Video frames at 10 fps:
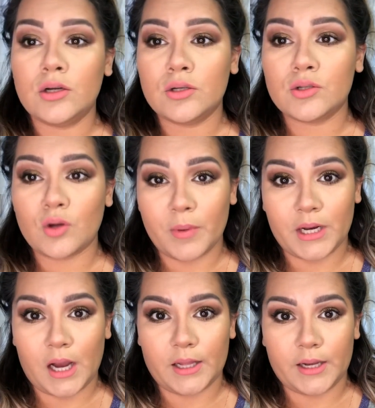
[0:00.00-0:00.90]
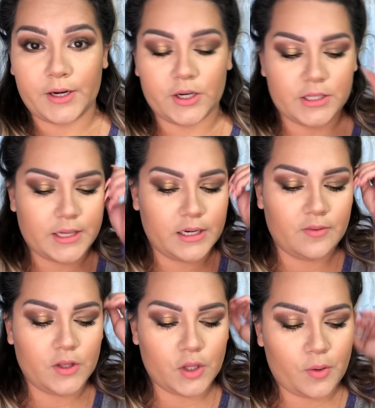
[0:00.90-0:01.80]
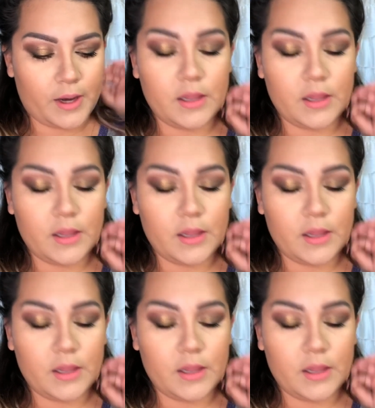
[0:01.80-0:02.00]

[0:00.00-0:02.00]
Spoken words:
so many highlighters, and even though I